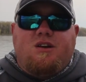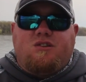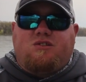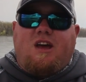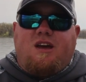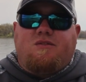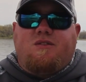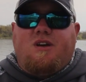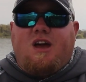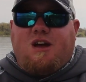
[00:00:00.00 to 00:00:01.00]

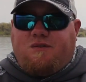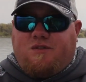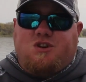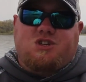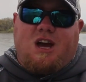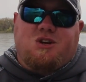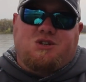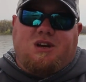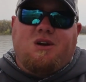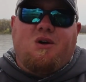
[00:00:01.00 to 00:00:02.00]
safe, and fish
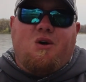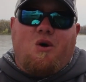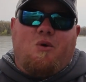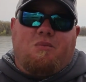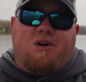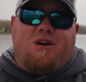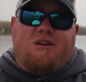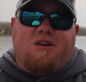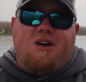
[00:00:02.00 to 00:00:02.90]
catching opener.